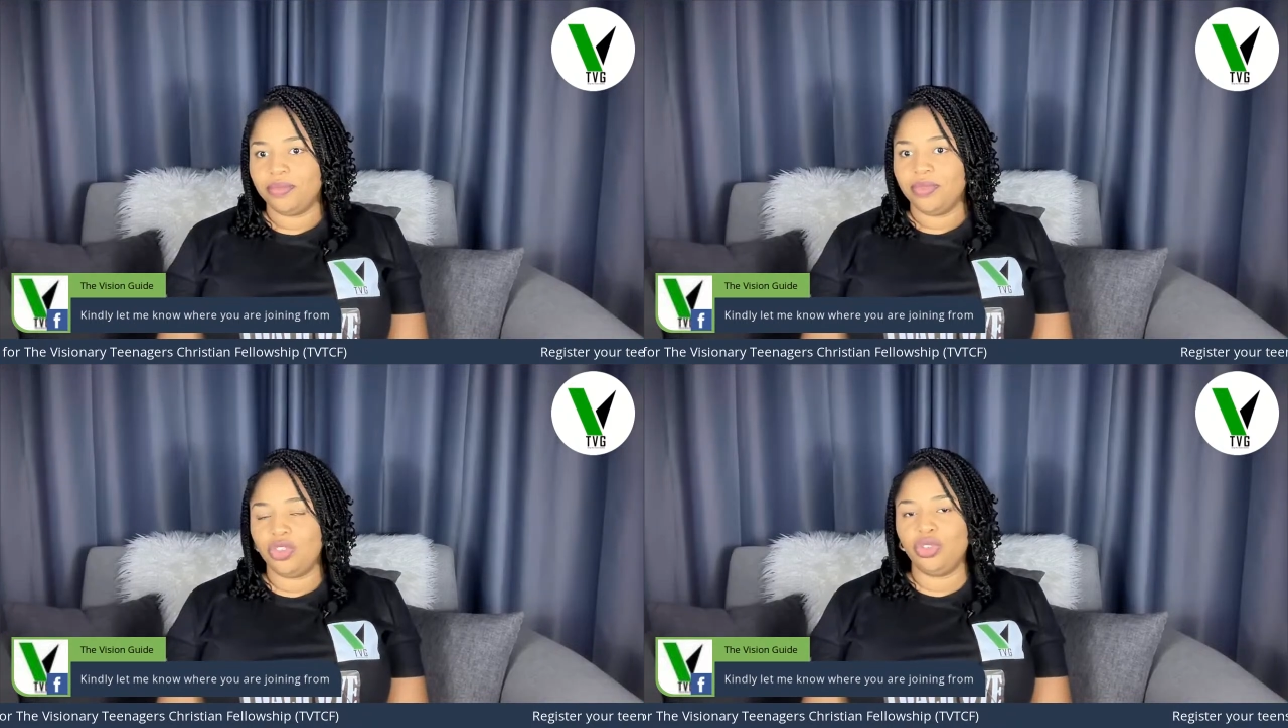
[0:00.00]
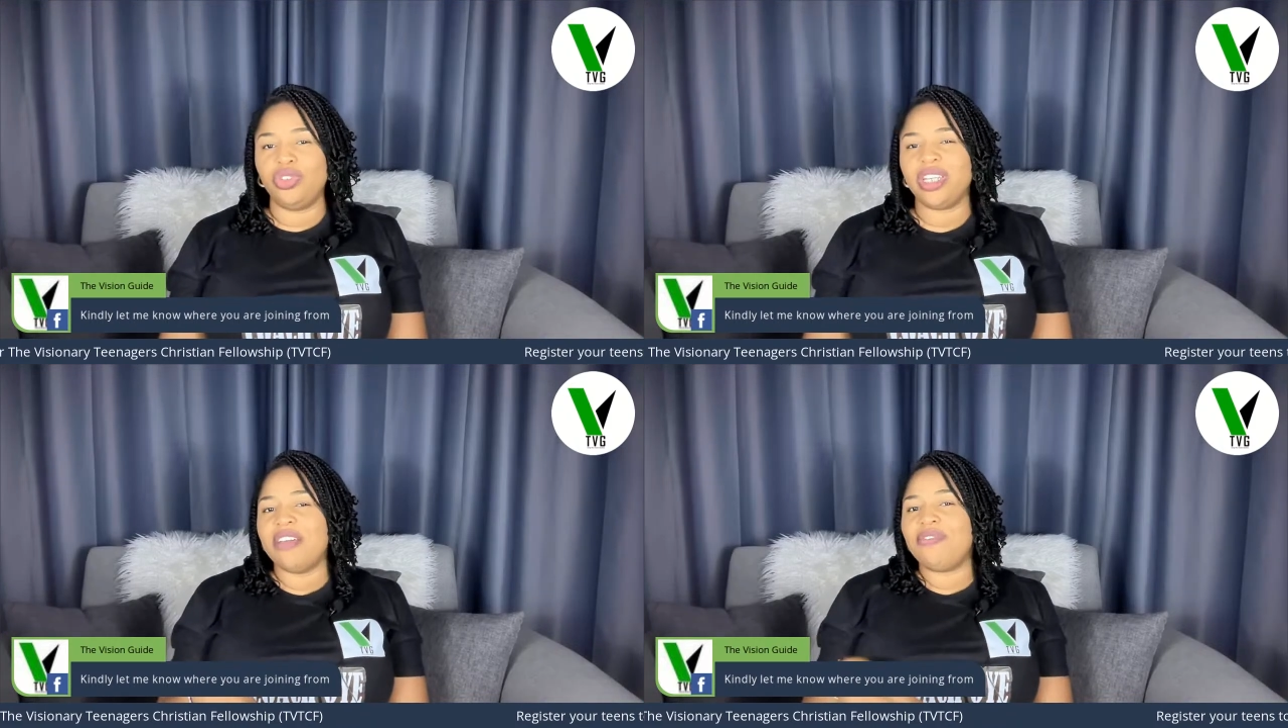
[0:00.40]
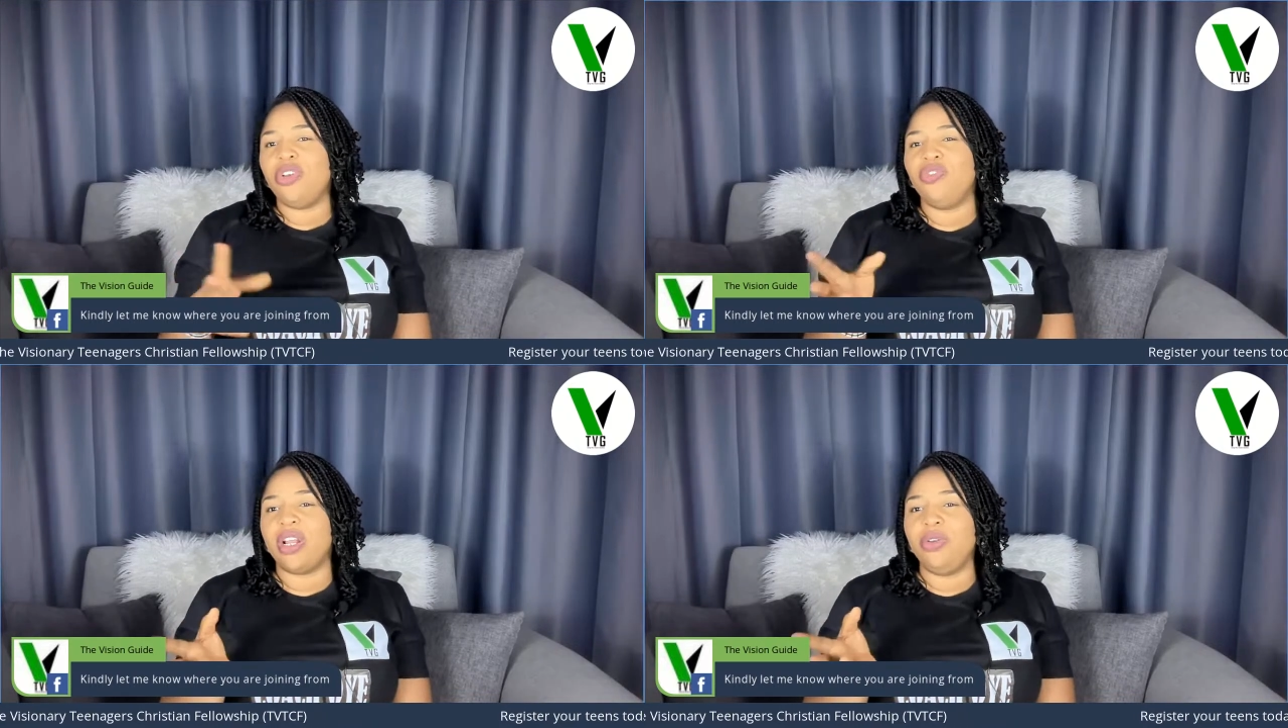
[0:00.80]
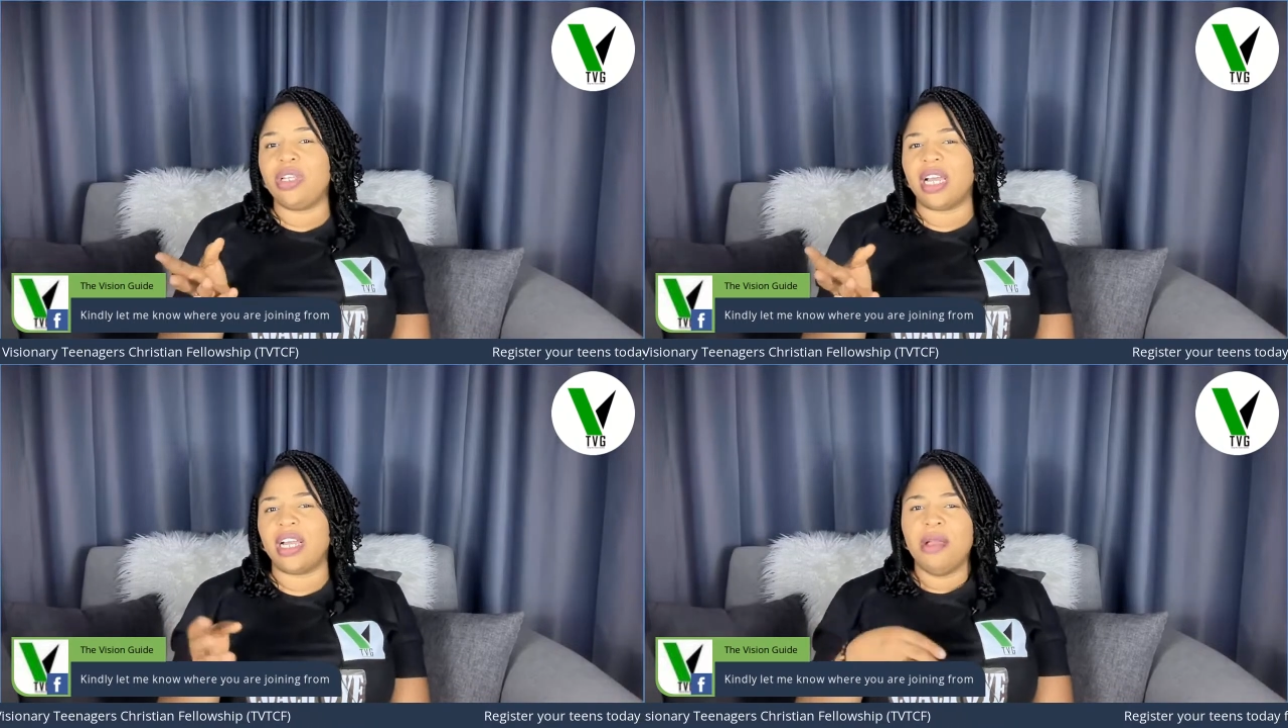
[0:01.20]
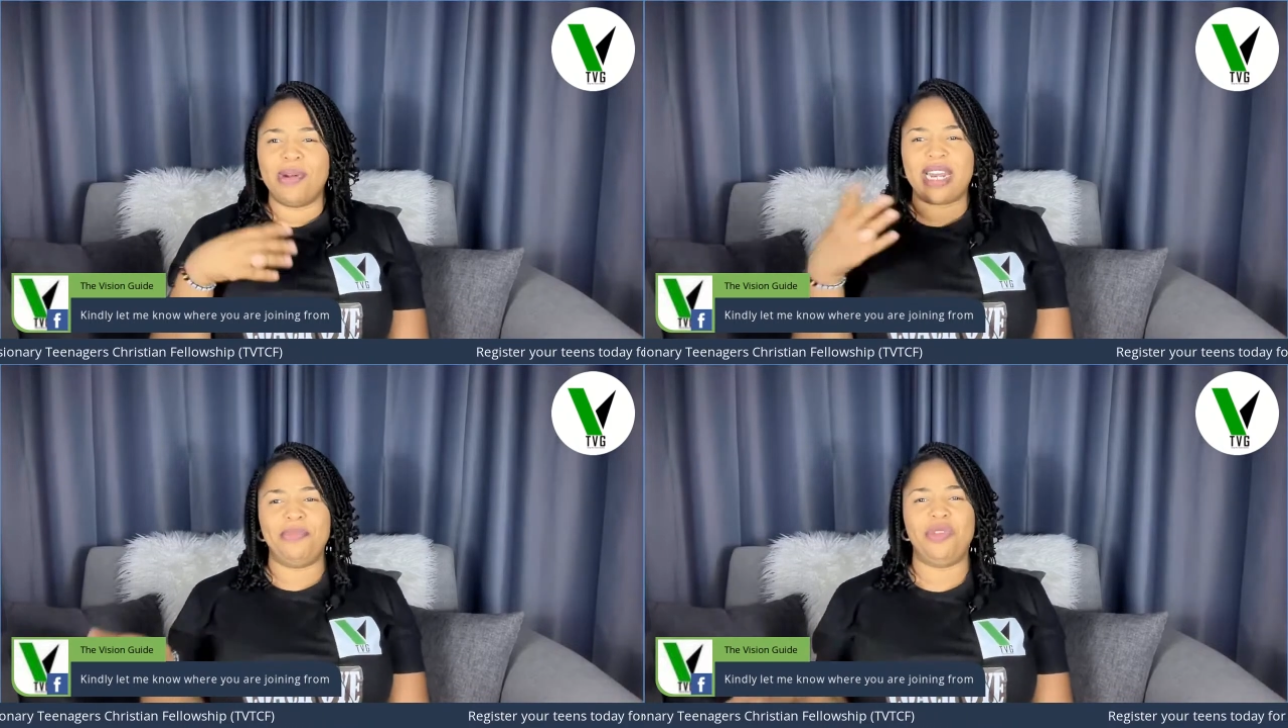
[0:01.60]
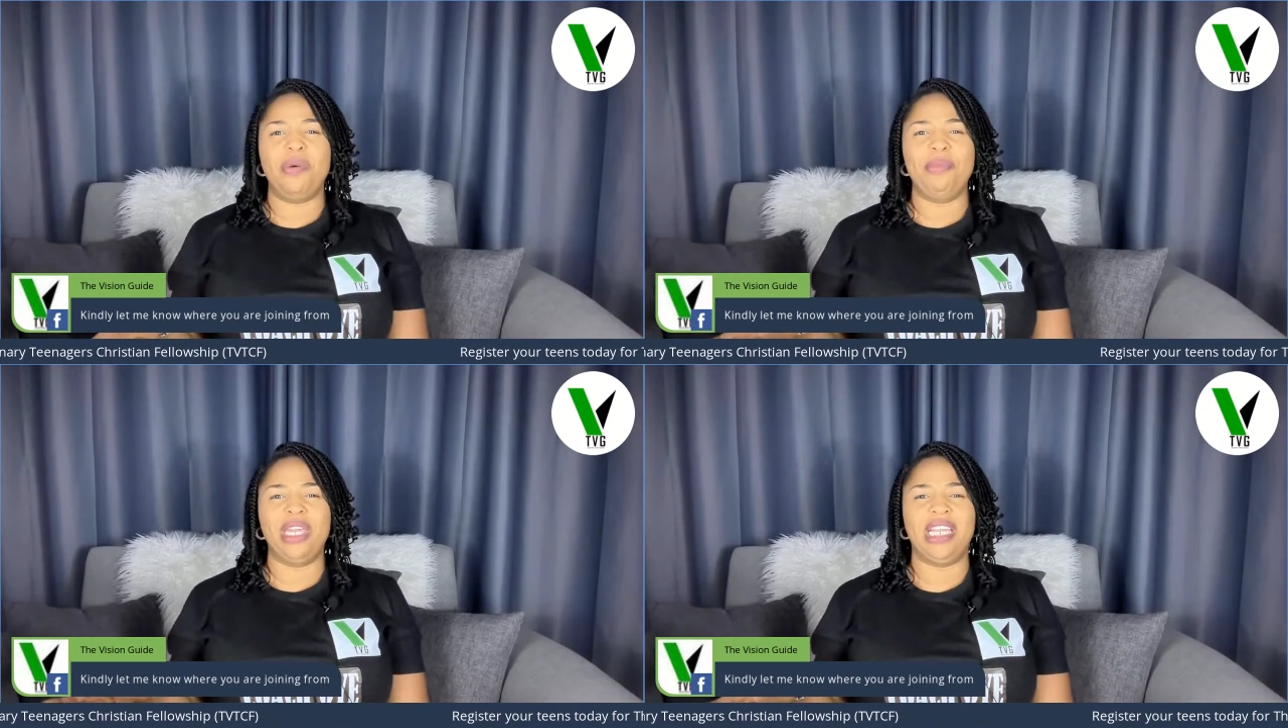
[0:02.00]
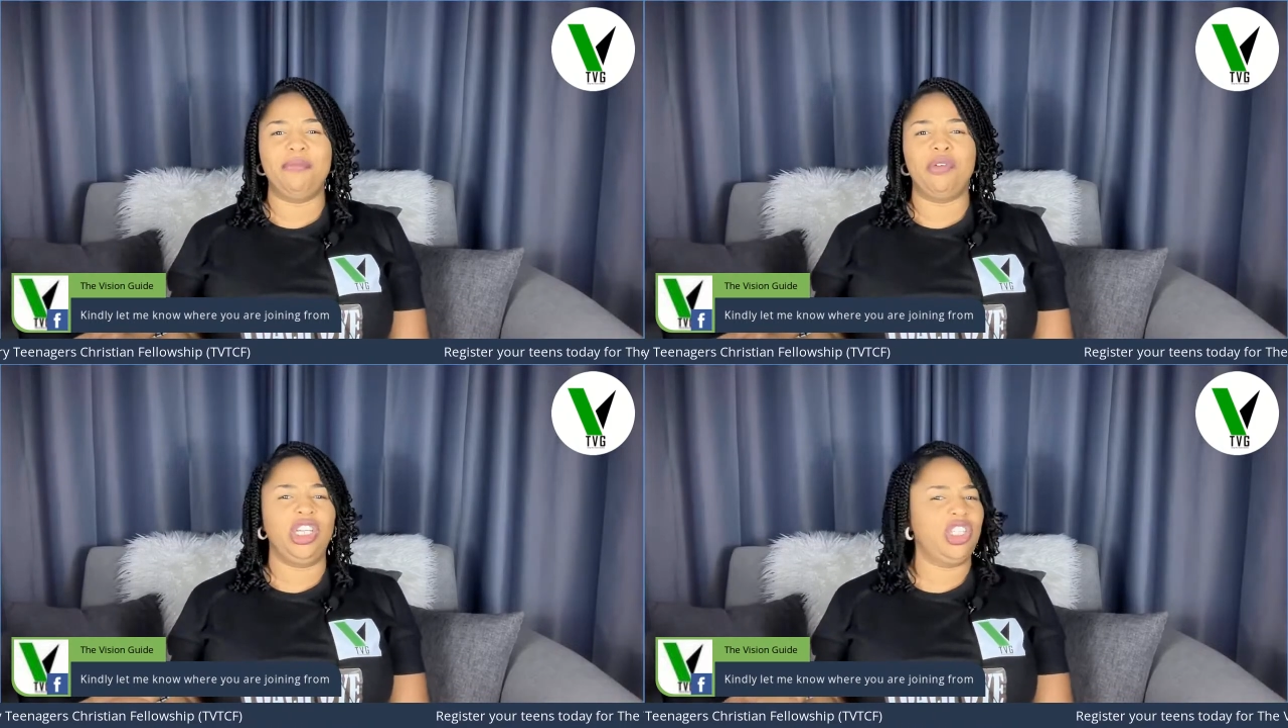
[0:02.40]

So don't ever overlook that. But I'm the one making the money.